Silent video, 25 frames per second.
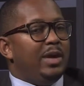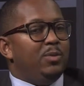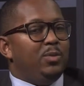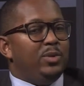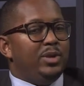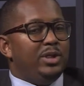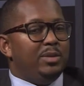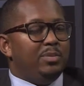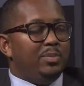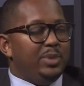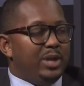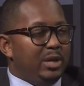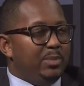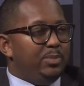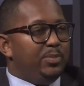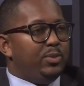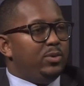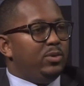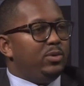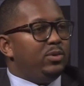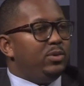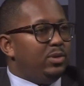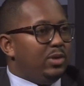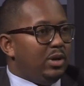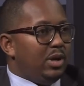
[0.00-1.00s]
And when the
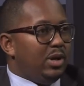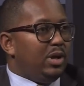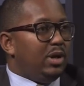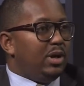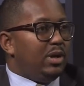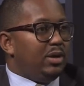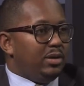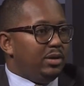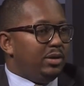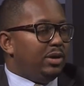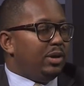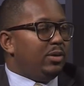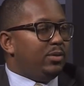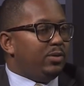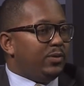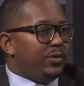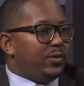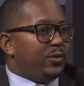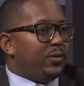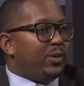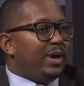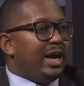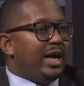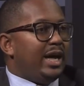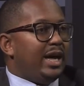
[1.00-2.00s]
people
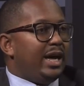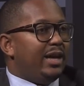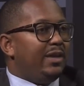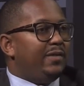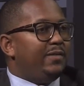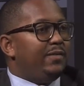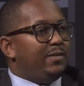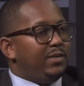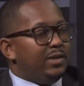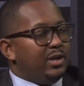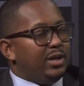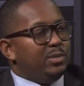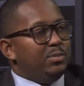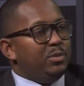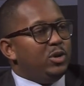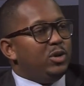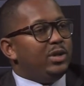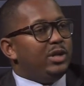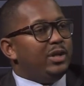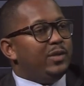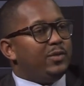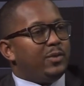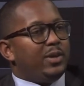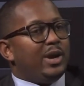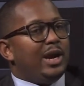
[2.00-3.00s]
thrive, the
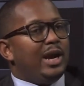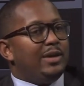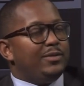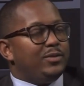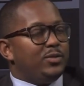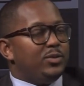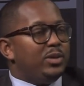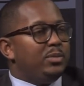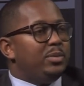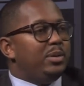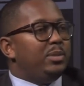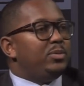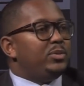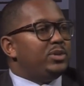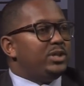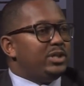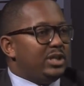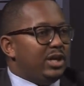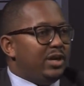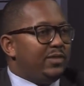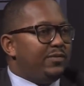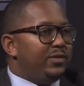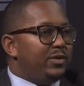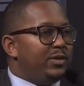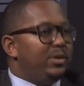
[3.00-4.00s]
community thrives. When the people
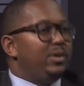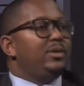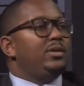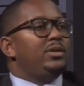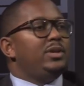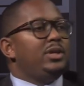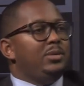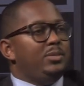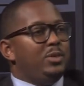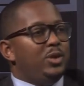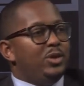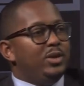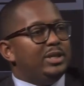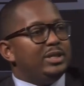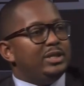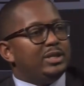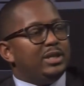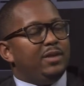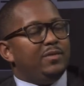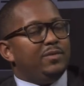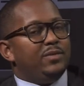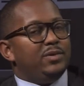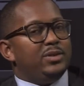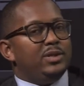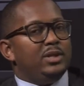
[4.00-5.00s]
suffer, the community
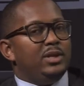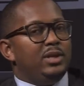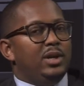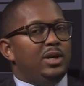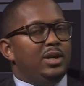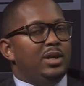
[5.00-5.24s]
suffers.